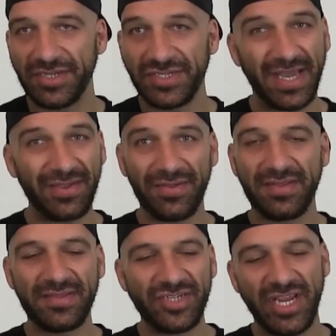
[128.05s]
They just
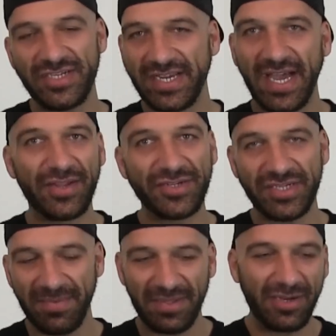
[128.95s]
changed the color
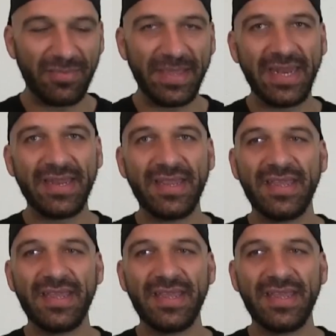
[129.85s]
scheme a little bit.